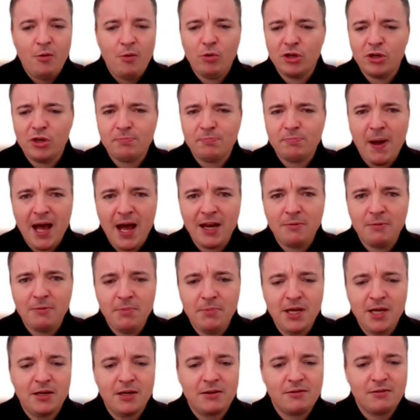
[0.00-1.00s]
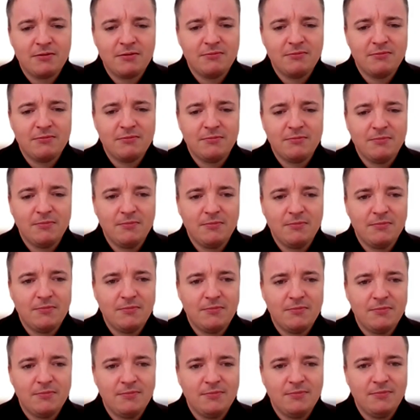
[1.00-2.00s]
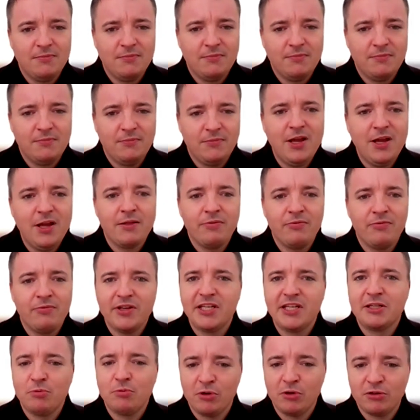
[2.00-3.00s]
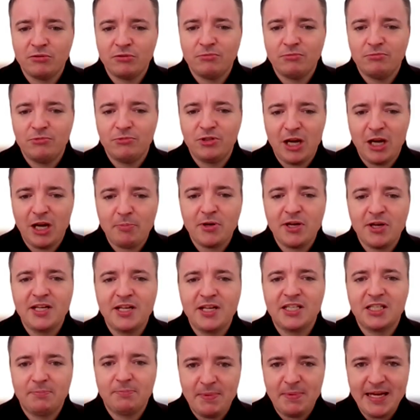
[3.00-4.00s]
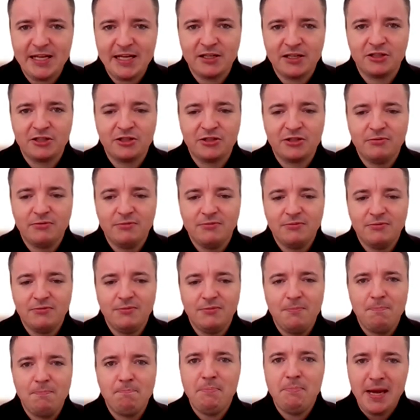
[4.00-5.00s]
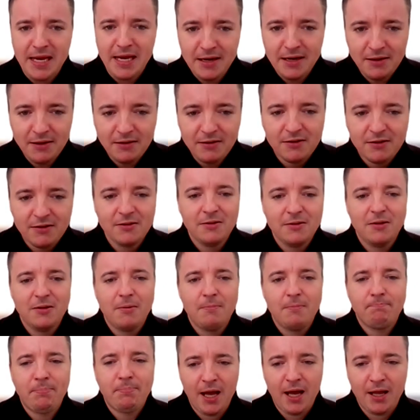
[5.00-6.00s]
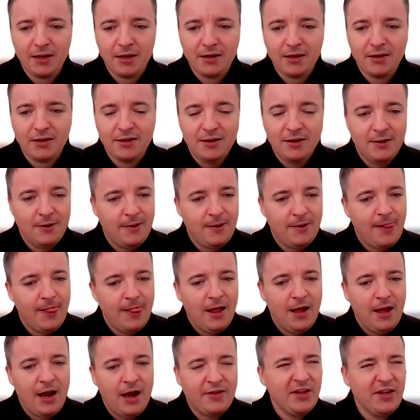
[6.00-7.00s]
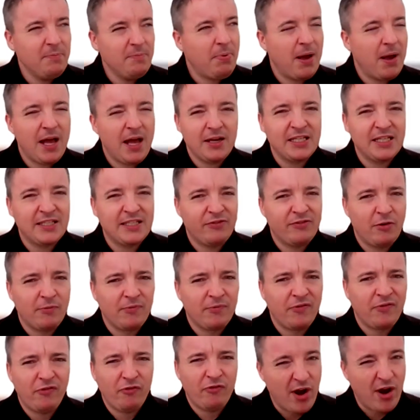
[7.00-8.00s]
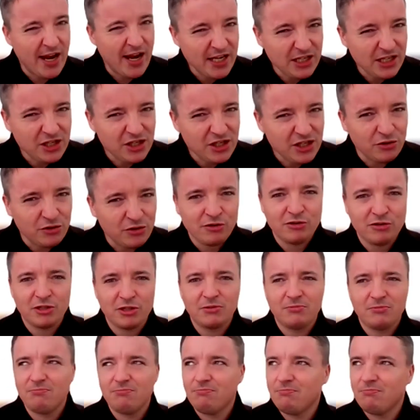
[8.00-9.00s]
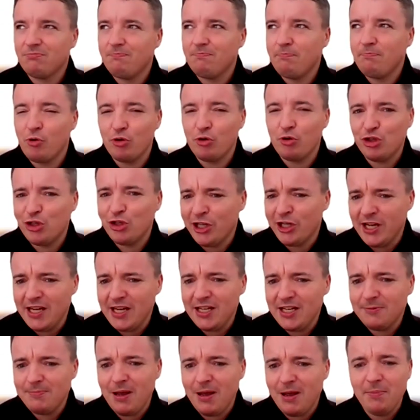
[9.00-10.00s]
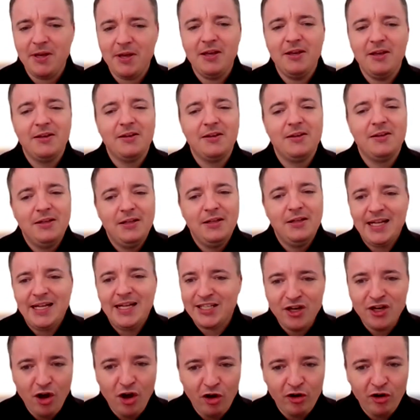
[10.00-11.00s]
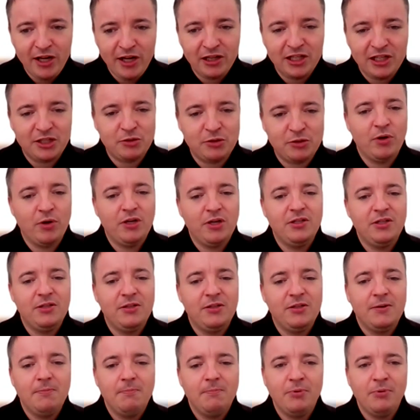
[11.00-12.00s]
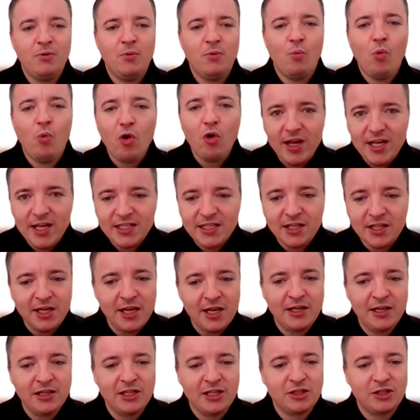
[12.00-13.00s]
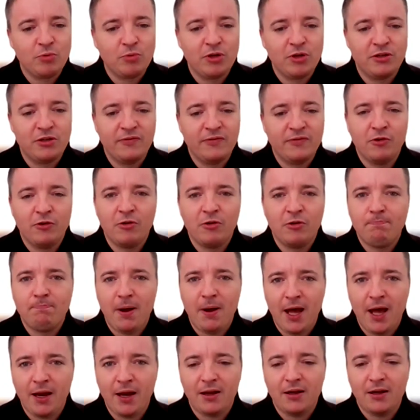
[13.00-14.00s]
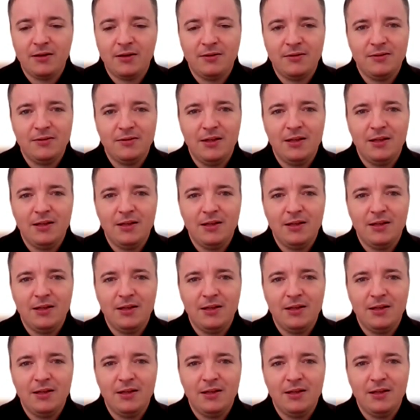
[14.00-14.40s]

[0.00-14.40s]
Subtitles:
And what does pan mean? Yeah, this is what Japanese speakers mean, pan. I think pan is from French or Portuguese, maybe. It's not an English word, but what is the English word for pan?